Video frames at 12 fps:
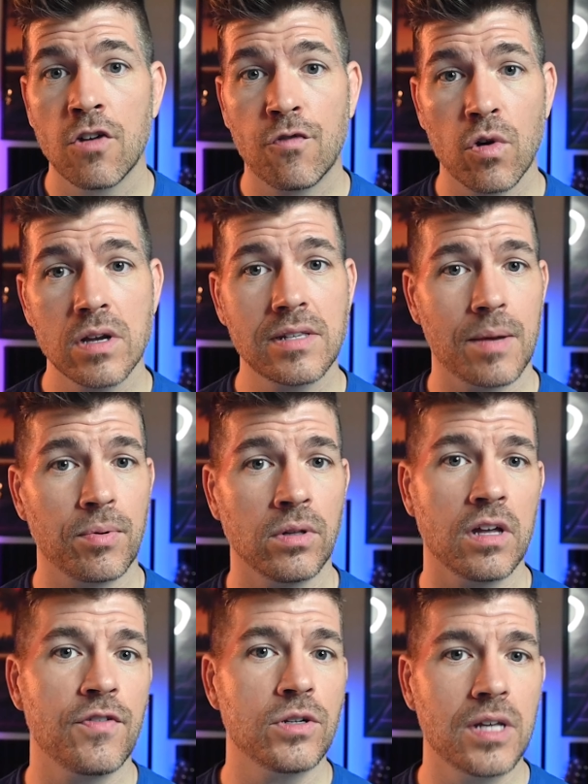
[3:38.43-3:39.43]
For example,
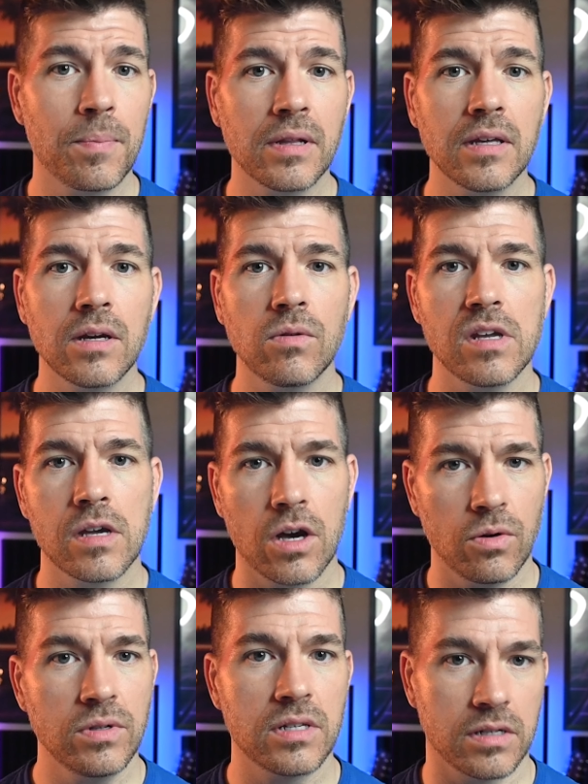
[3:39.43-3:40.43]
if you typically only
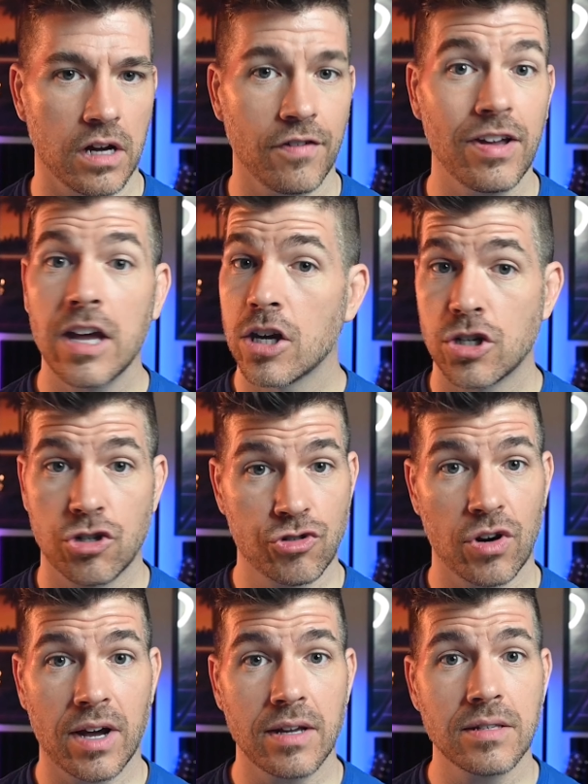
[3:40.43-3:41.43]
code stuff,
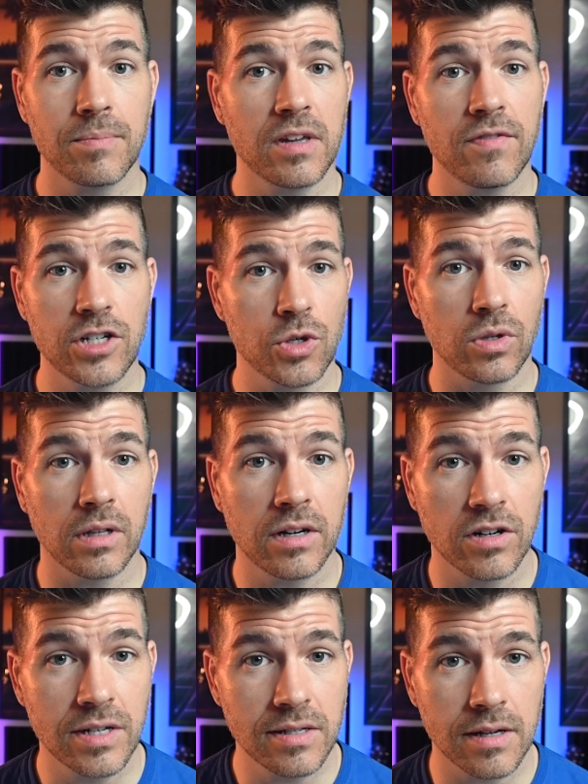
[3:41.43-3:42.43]
try something visual and
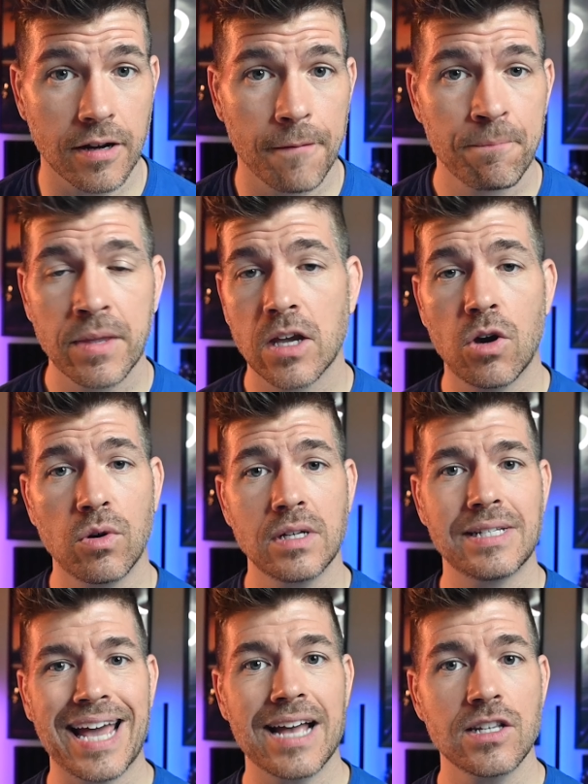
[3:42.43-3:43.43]
artistic. Go to
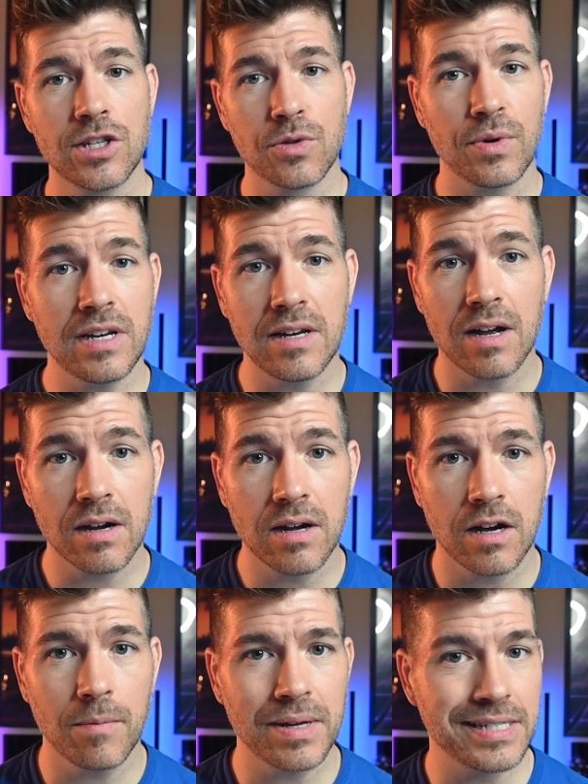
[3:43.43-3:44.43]

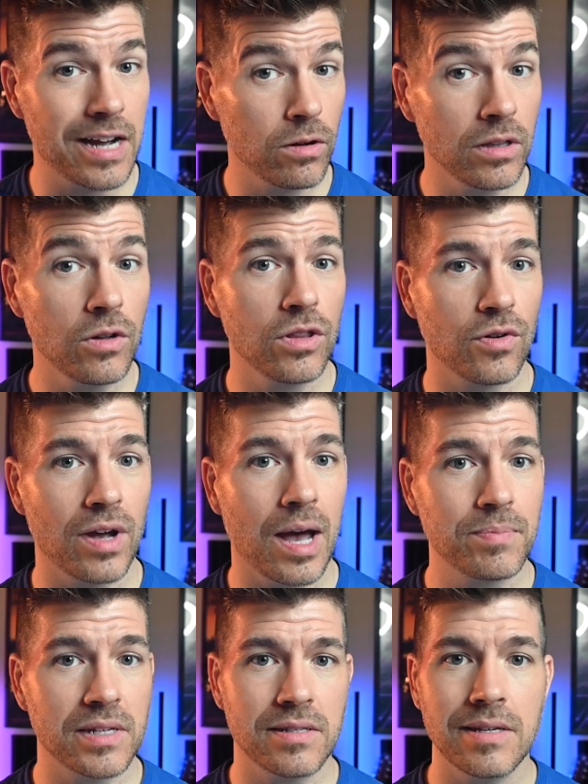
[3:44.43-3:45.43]
daz3d.com and download their
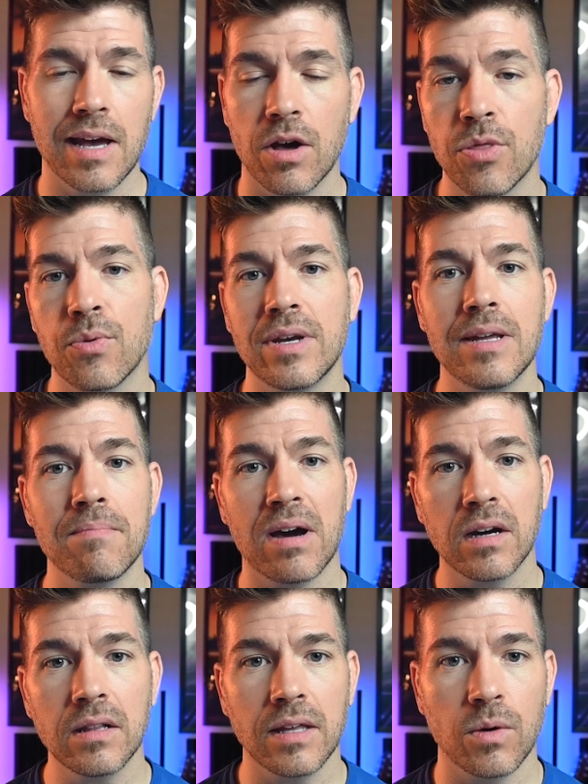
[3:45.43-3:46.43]
app to see how 3D
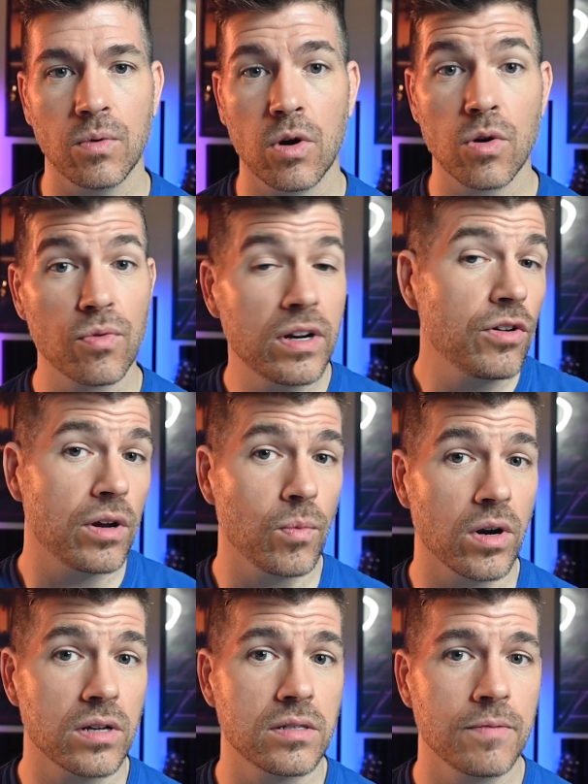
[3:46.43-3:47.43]
modeling or rendering
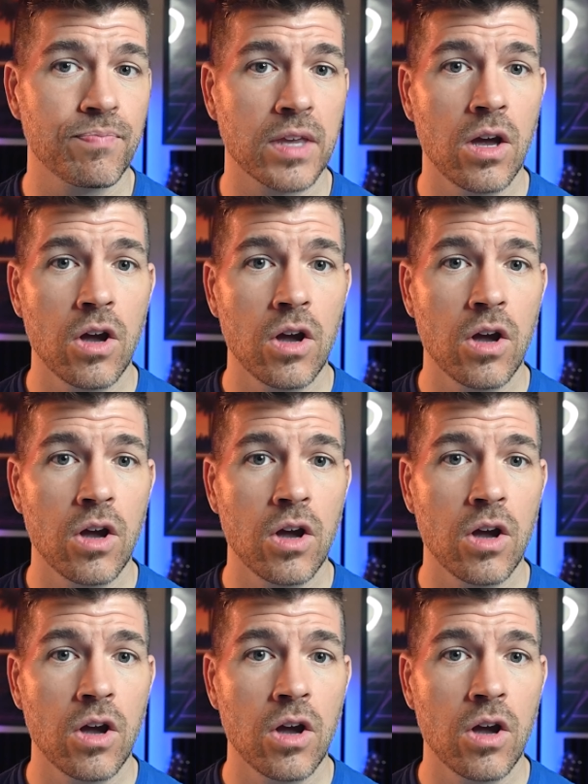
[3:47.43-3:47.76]
works.